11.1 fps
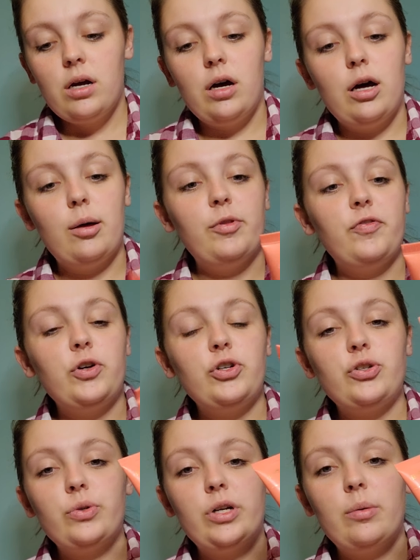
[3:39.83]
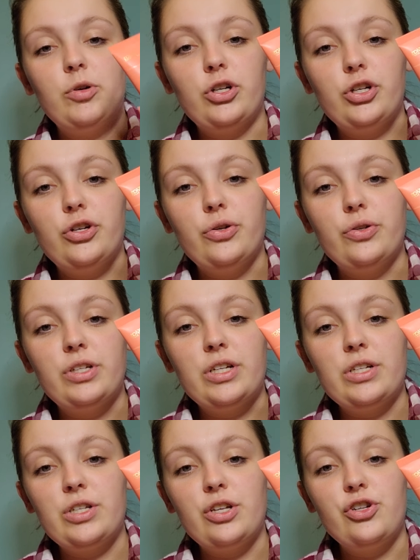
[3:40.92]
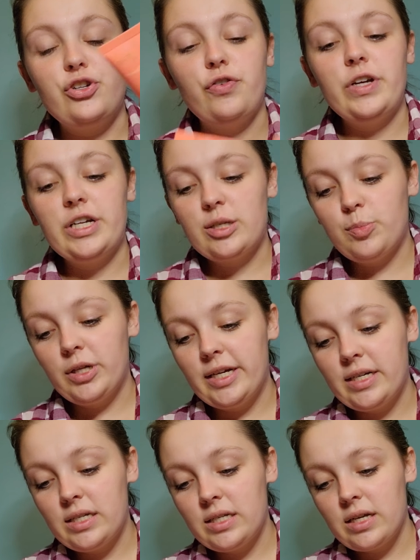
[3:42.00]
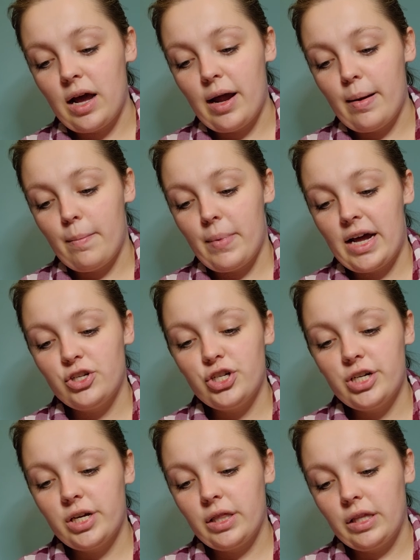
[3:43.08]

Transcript: The first one I'm going to use is the Juvia's Place I Am Magic.